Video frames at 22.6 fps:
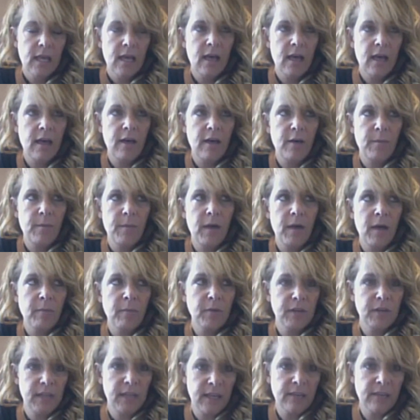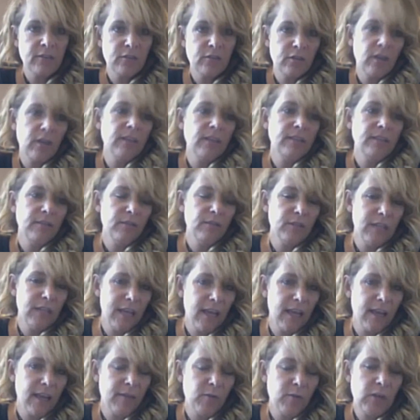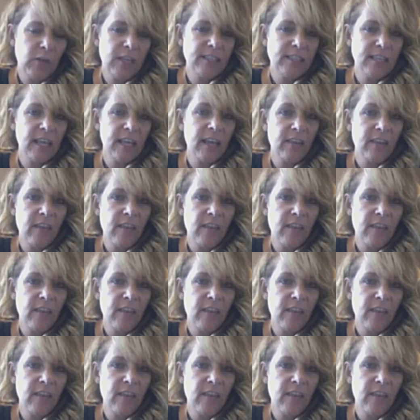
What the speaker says: I'm going to exercise every day because, like,